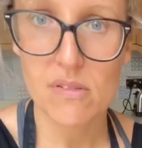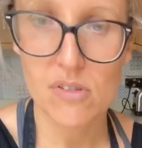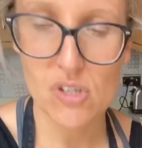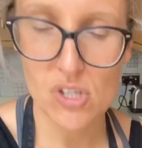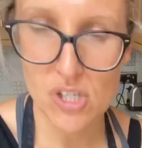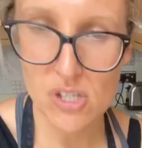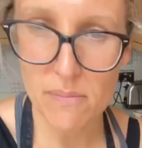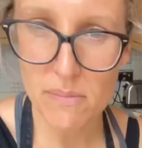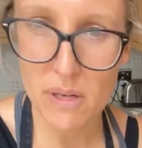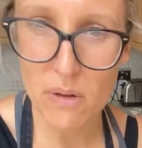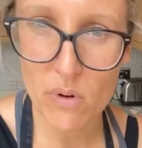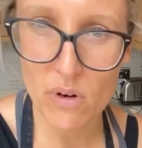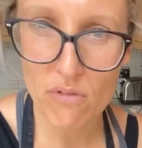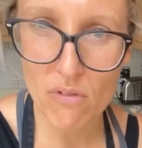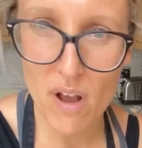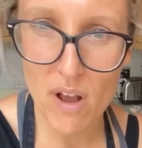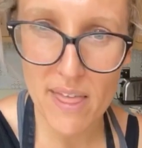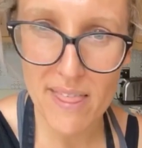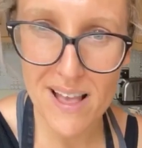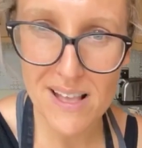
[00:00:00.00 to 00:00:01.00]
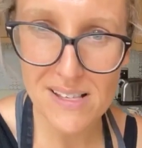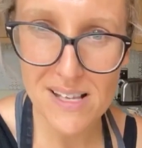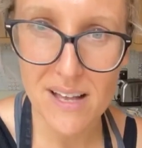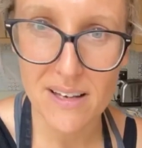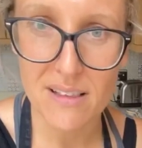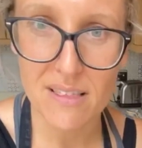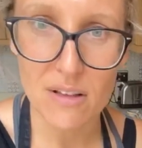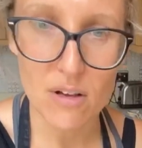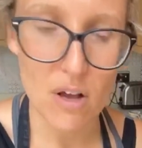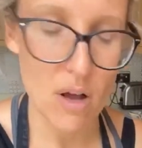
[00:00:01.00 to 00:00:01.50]
Does somebody want to write that
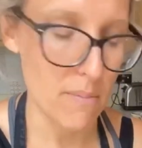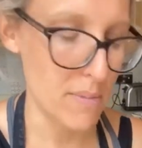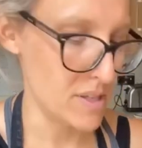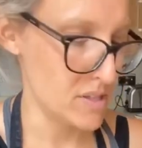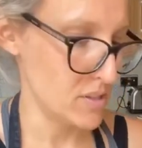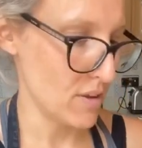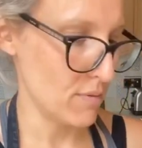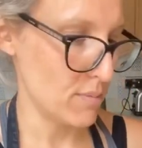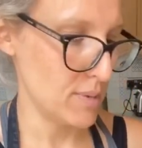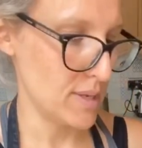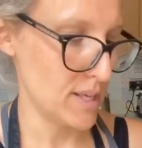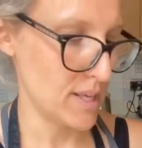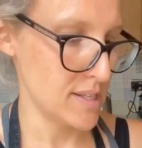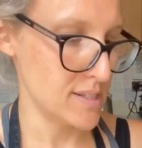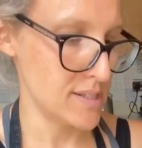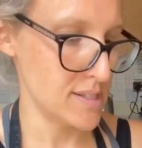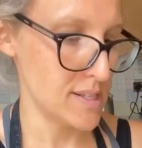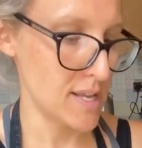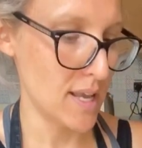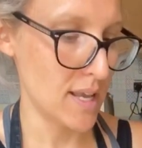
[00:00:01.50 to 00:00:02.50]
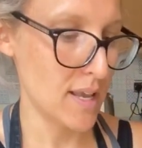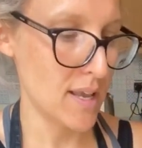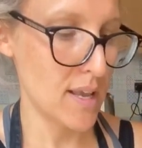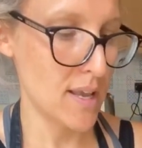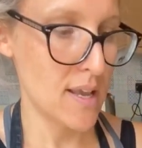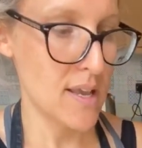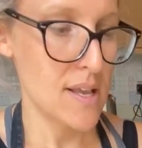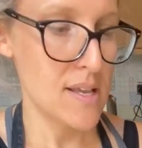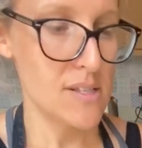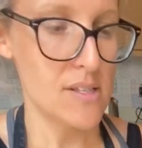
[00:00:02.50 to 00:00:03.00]
down in the comments so everybody can see?
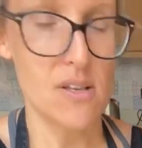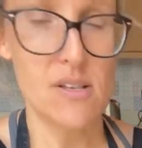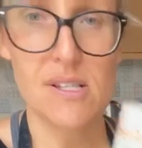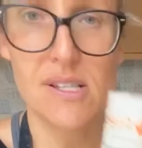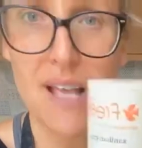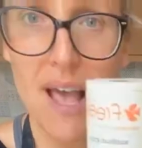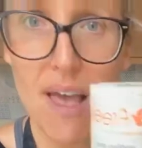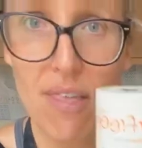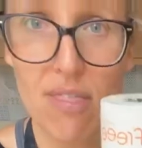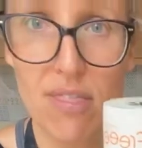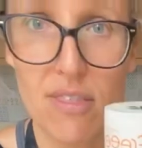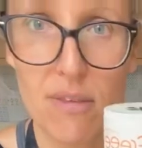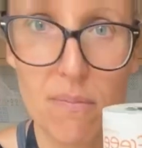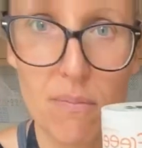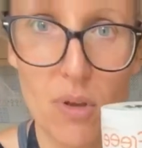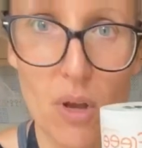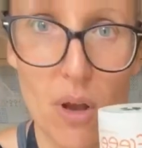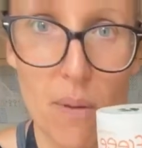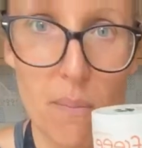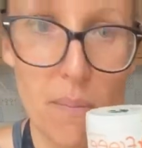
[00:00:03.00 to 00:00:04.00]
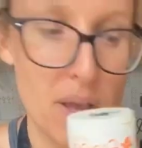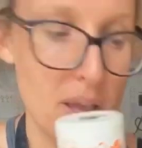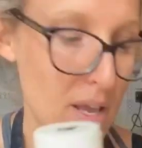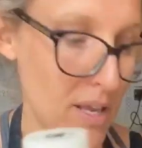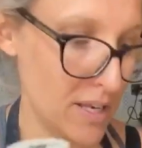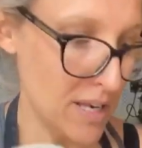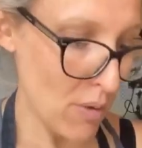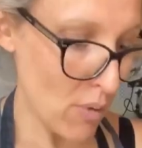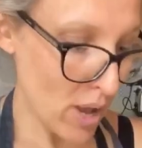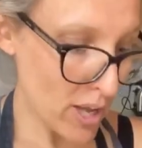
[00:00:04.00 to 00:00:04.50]
So xantham gum.
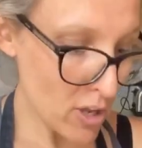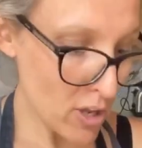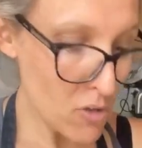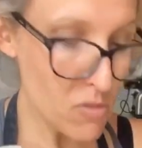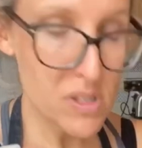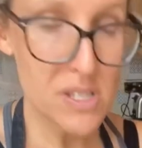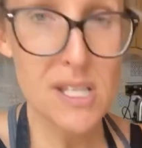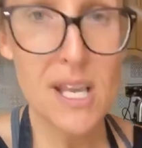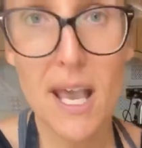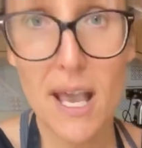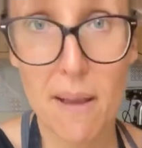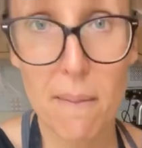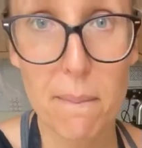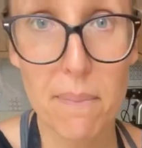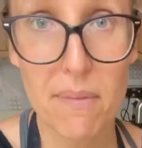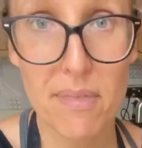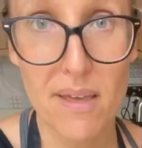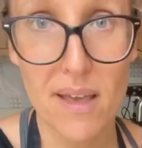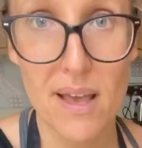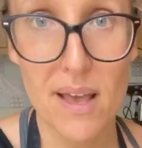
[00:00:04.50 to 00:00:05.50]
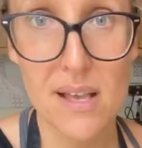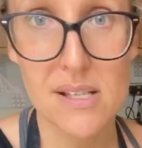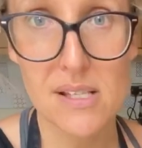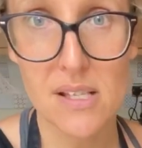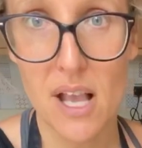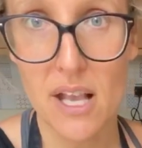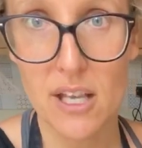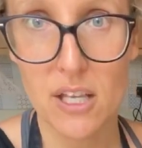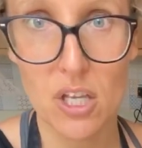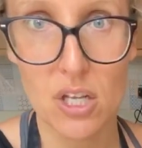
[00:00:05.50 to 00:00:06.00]
Now I don't tip
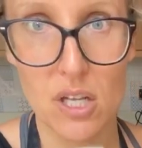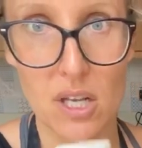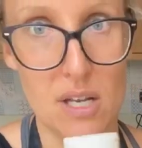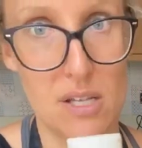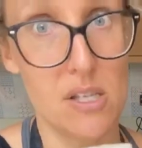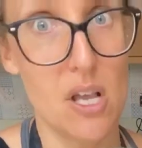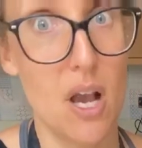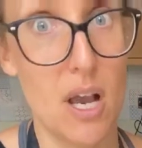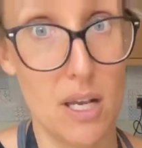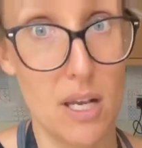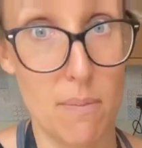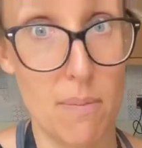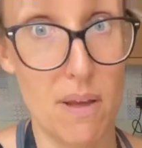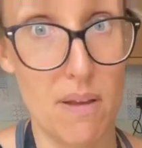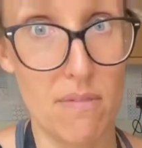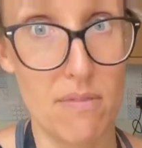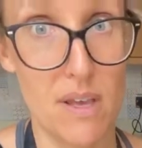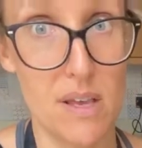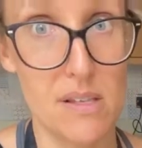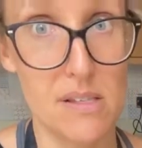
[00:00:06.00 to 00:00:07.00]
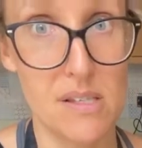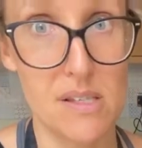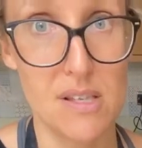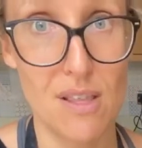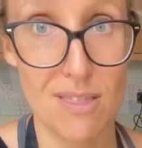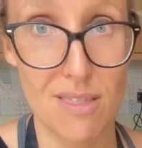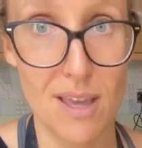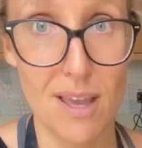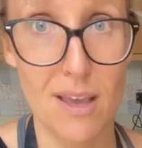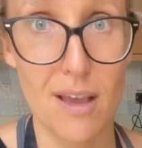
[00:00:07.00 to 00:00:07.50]
this, like you need a tiny bit of this to
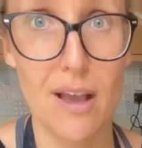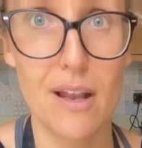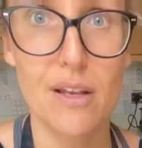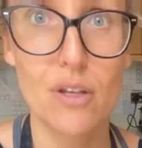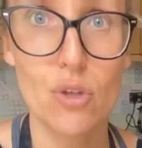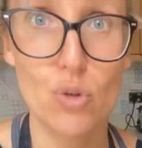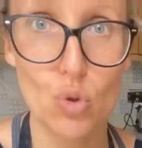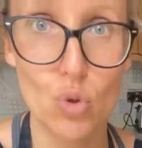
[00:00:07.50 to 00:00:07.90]
thicken.